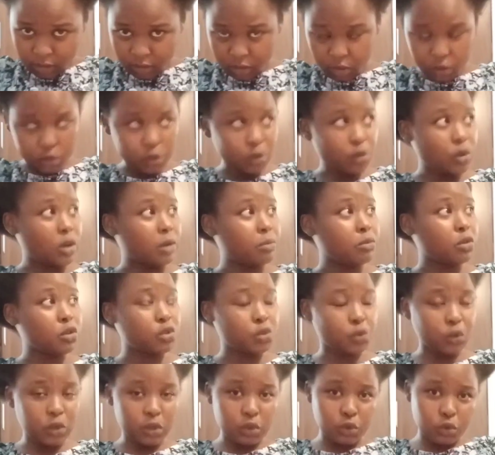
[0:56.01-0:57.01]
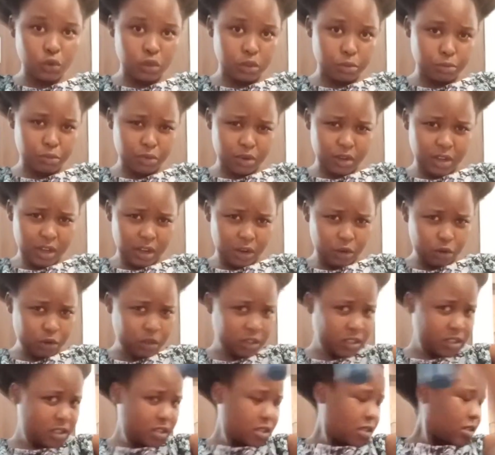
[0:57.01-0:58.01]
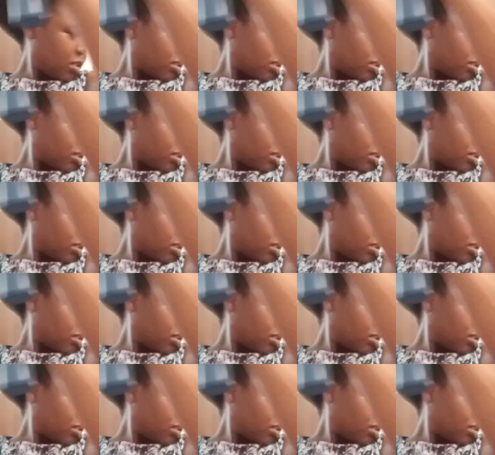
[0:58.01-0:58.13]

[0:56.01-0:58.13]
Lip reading: So I'm not going to spray a lot,